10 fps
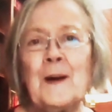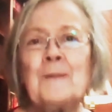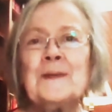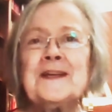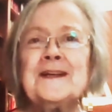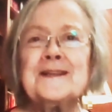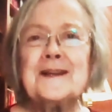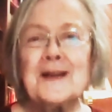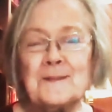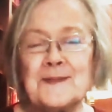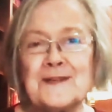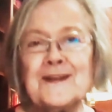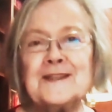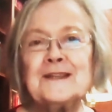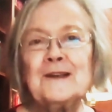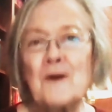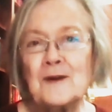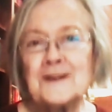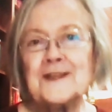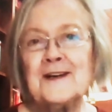But in terms of its
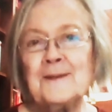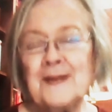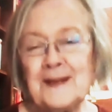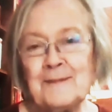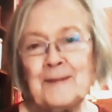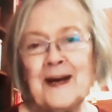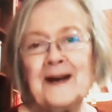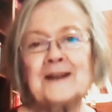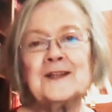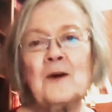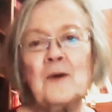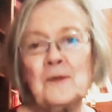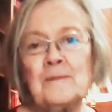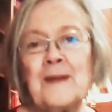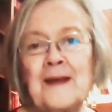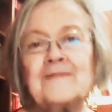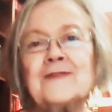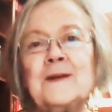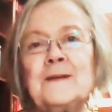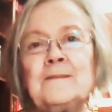long-term impact on
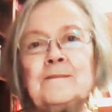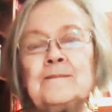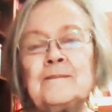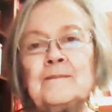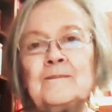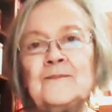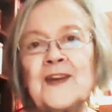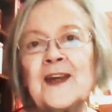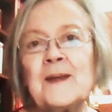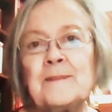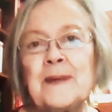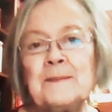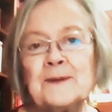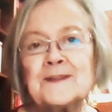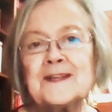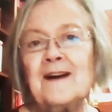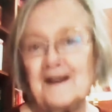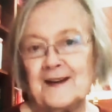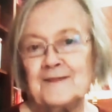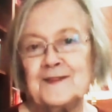everyday people's
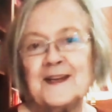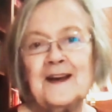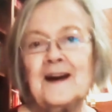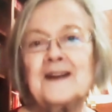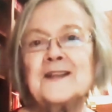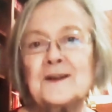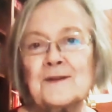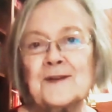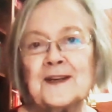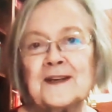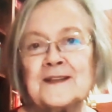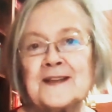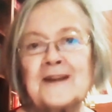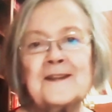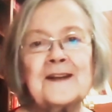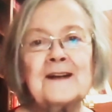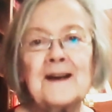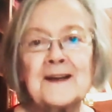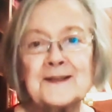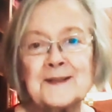lives, I don't think it's anything
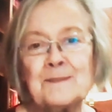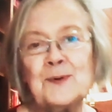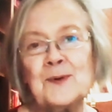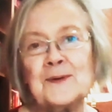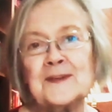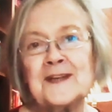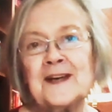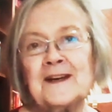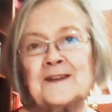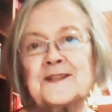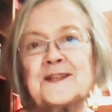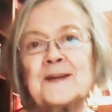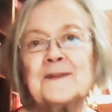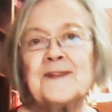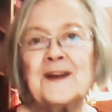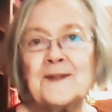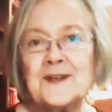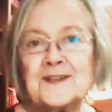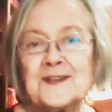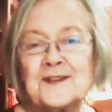like as important as some of the other
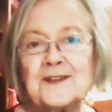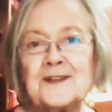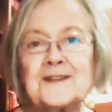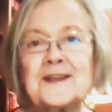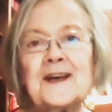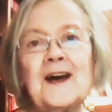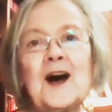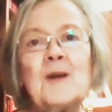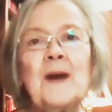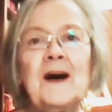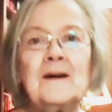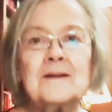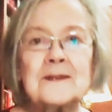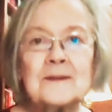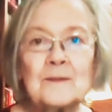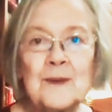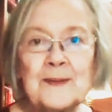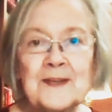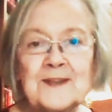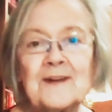decisions about
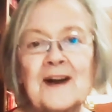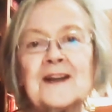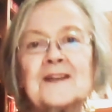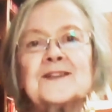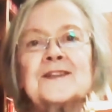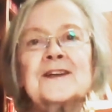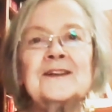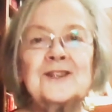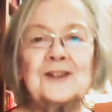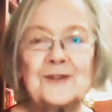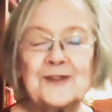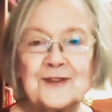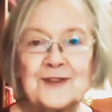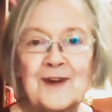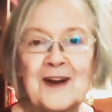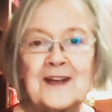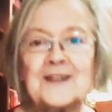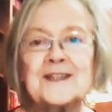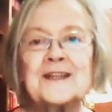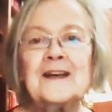women's rights, children's
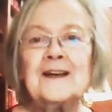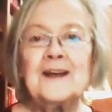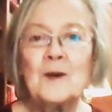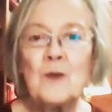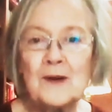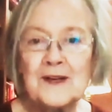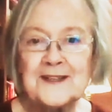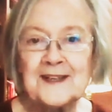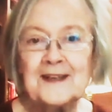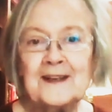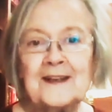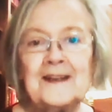rights, equality,